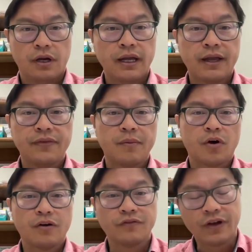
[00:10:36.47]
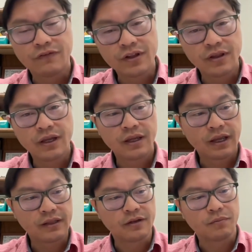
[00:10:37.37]
I had them off of everything
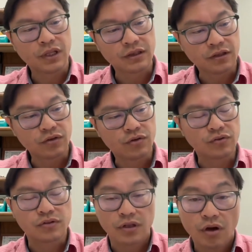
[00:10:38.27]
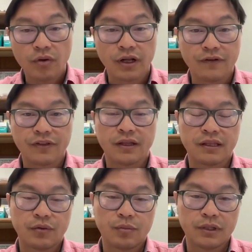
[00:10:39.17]
and their blood glucose low enough that they would